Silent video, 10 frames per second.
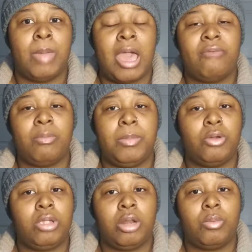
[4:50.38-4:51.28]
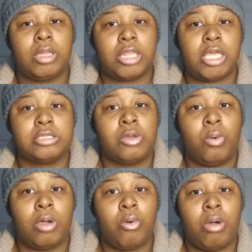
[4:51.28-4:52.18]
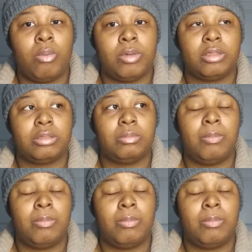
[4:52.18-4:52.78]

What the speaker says: have a million and one things going on with